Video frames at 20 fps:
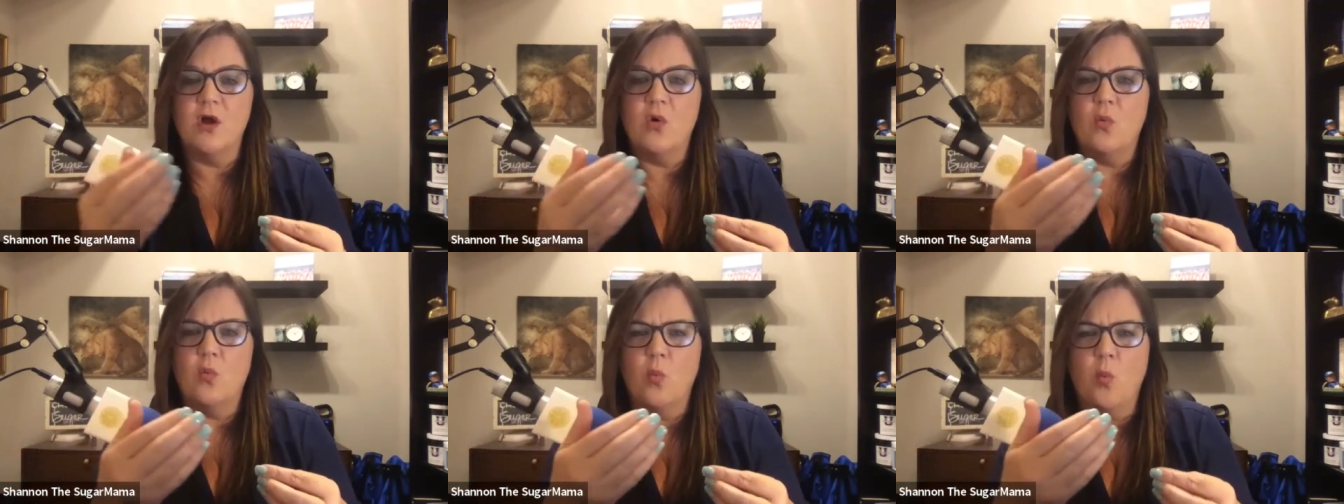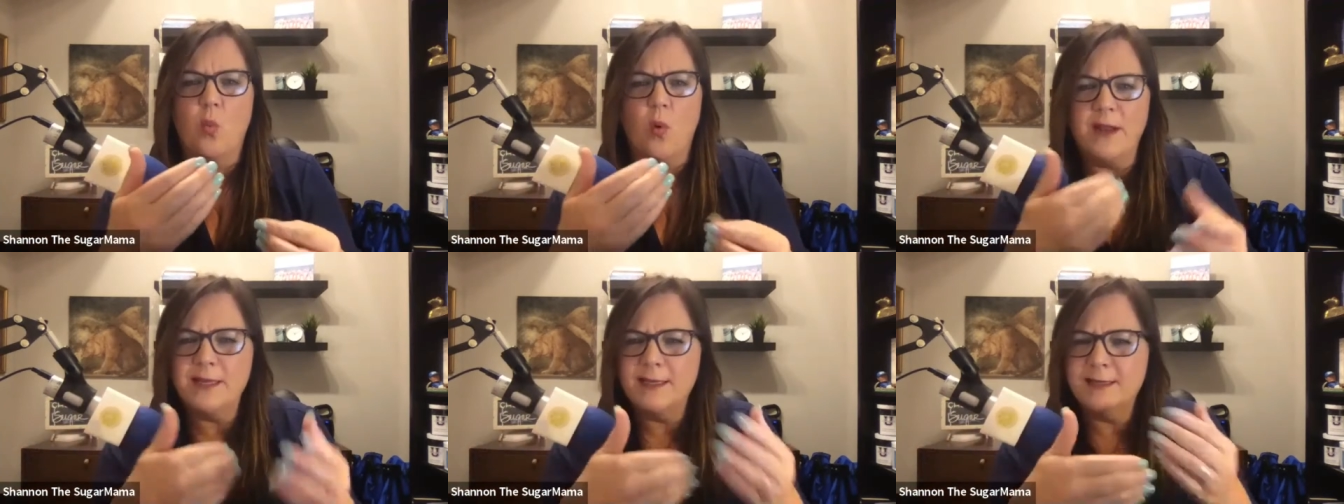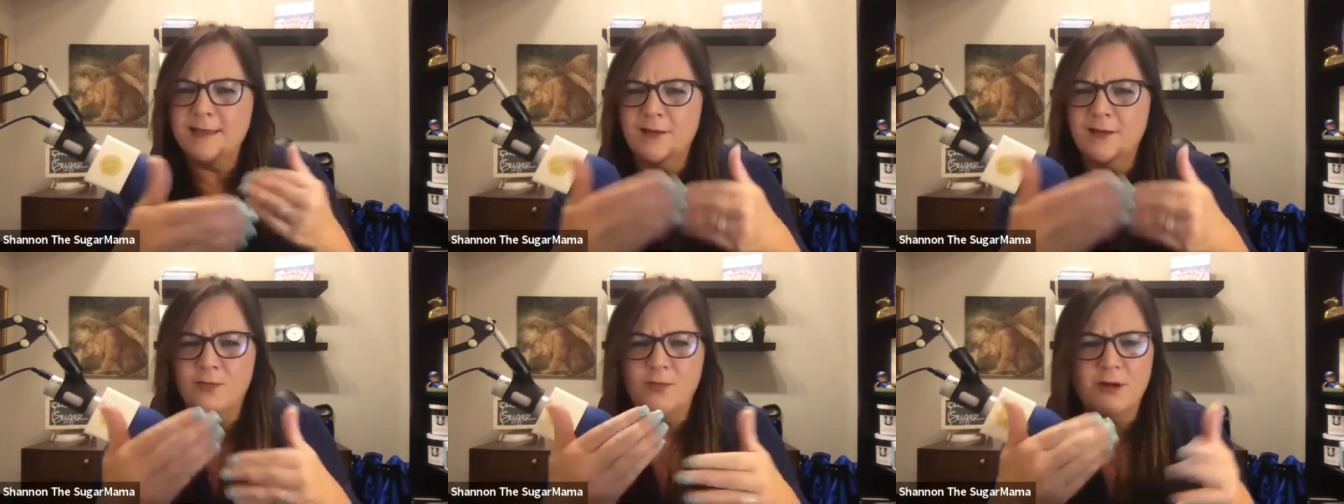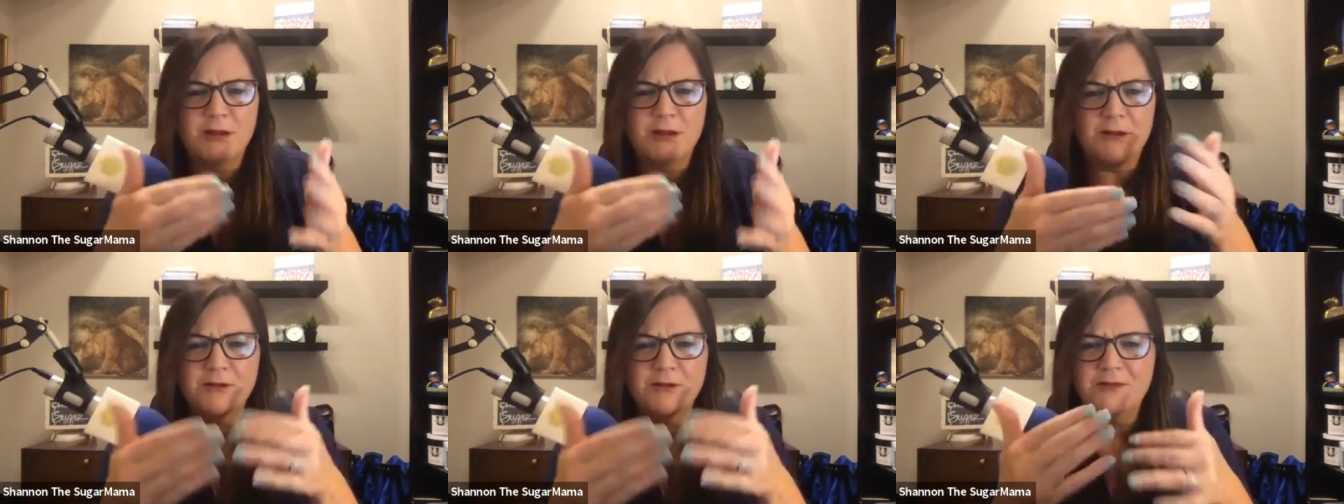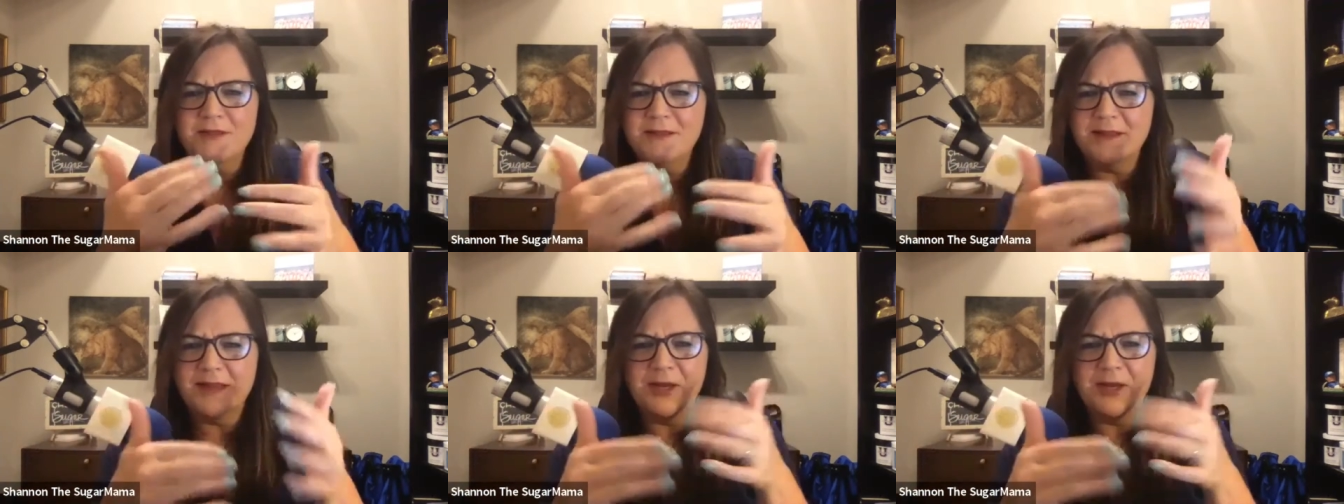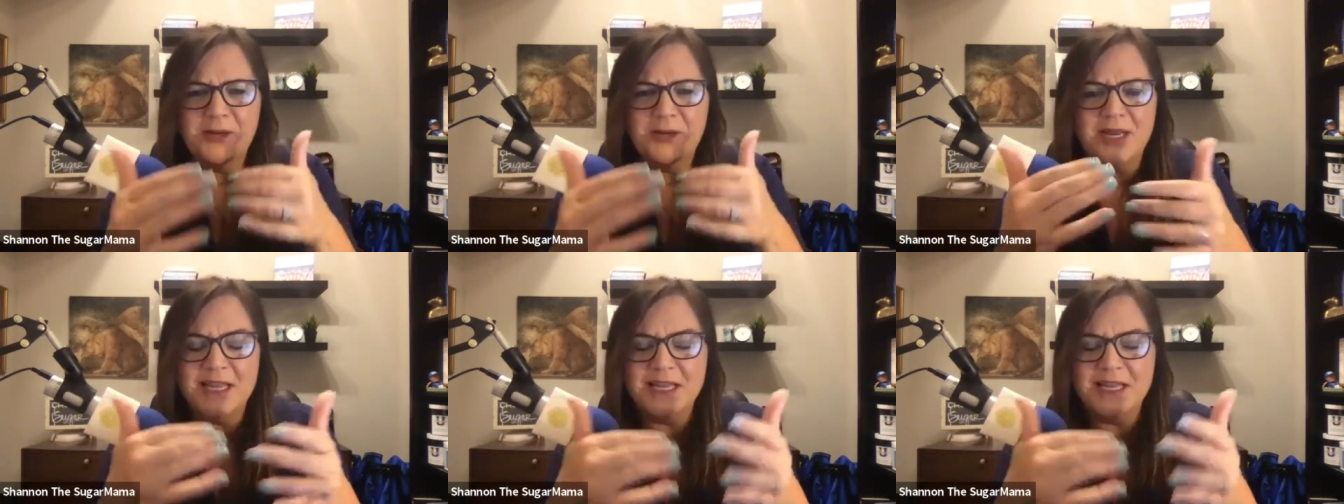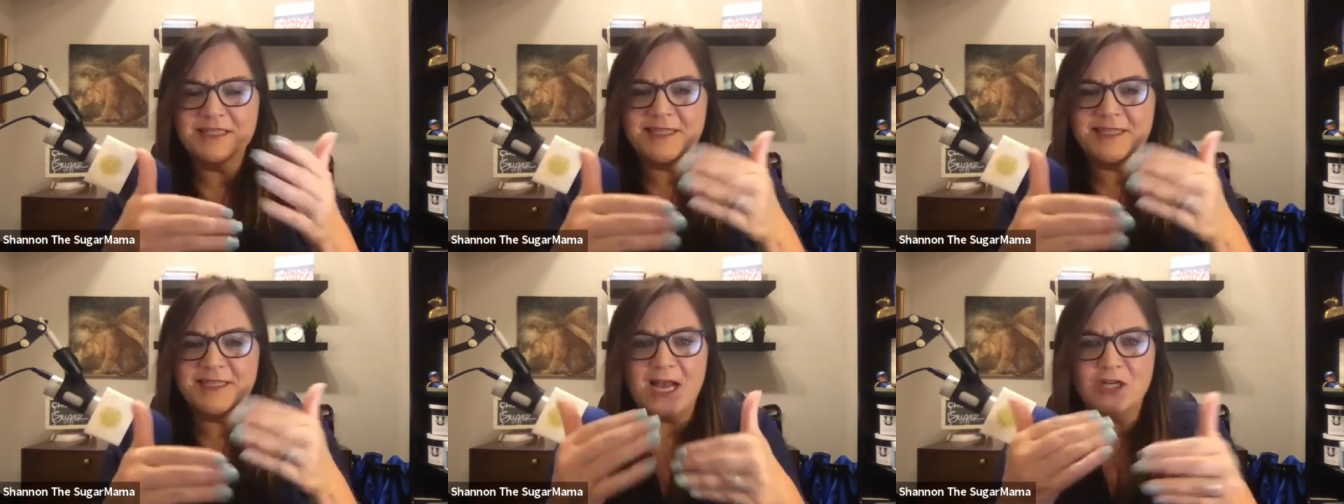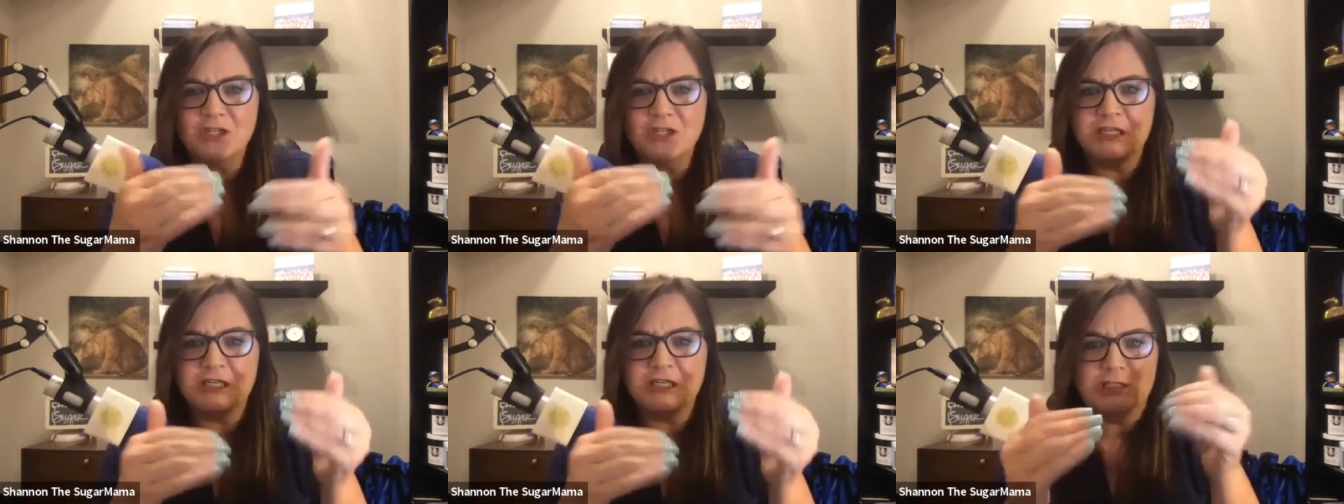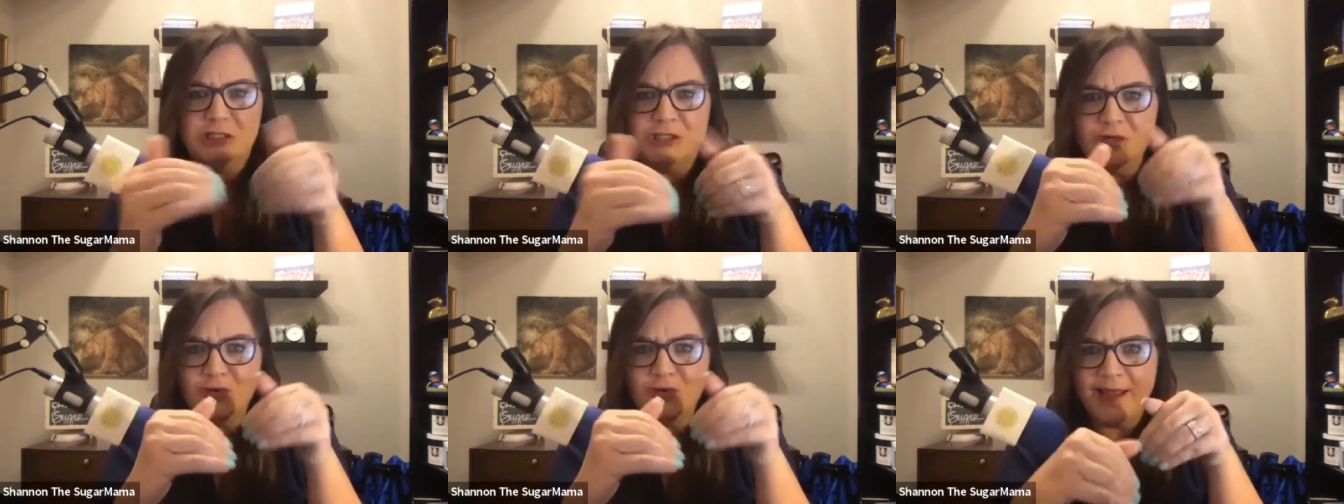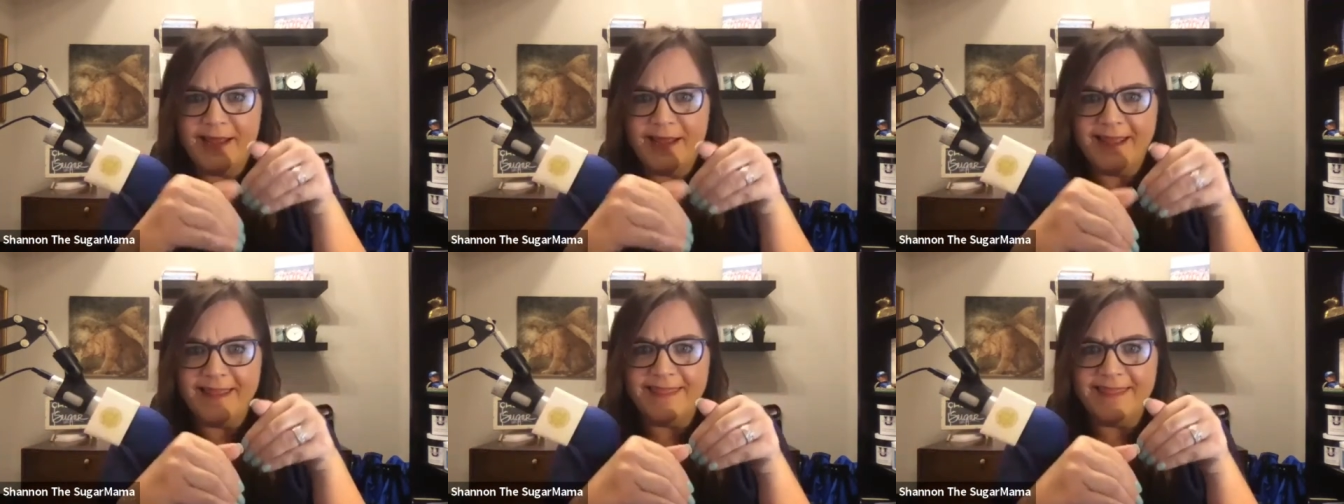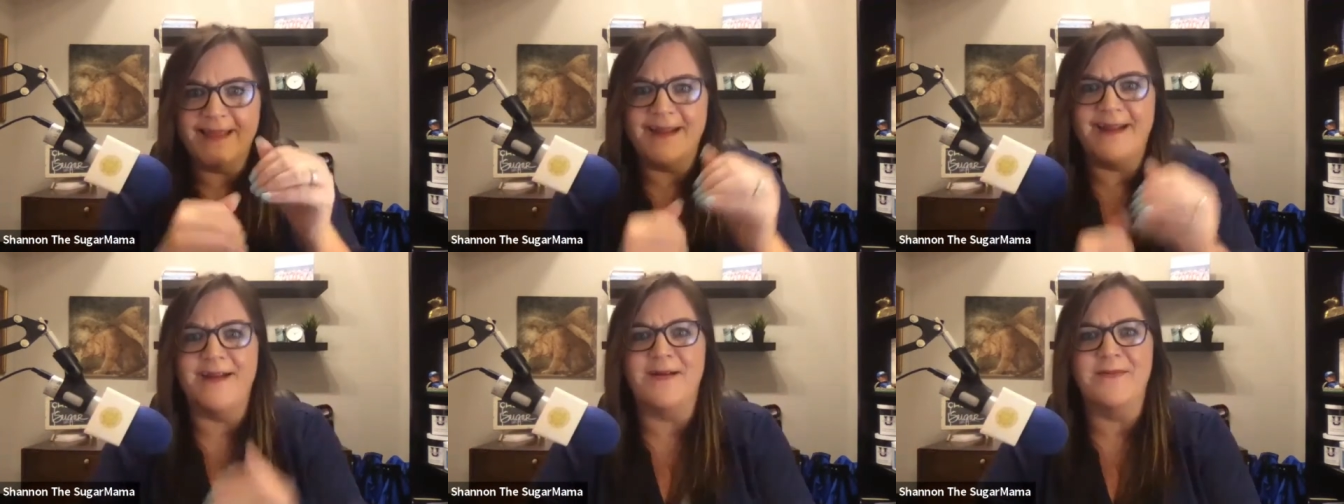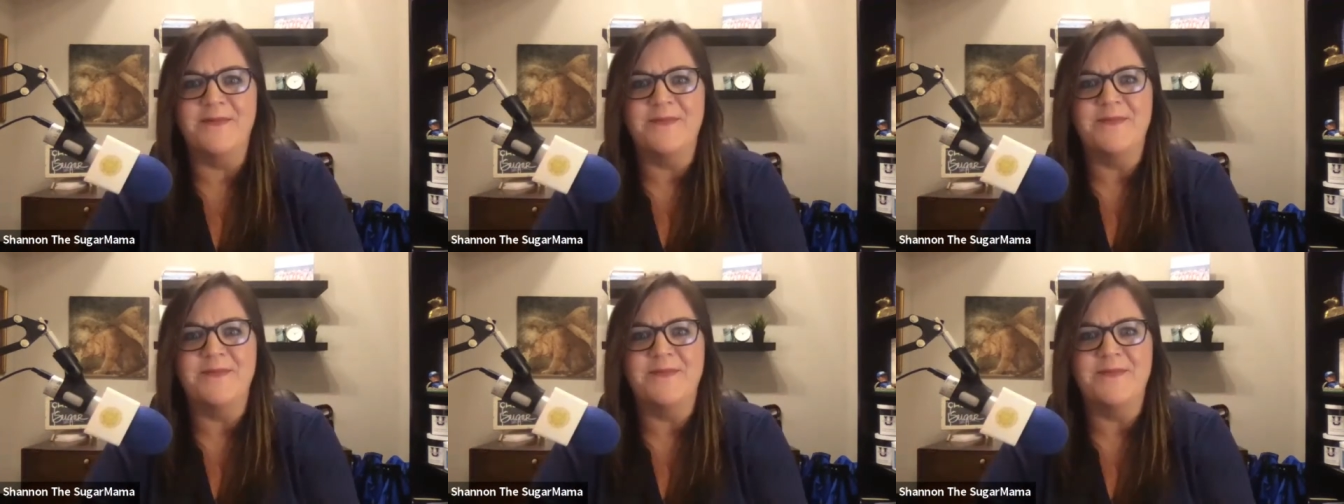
What are the ingredients actually doing in there?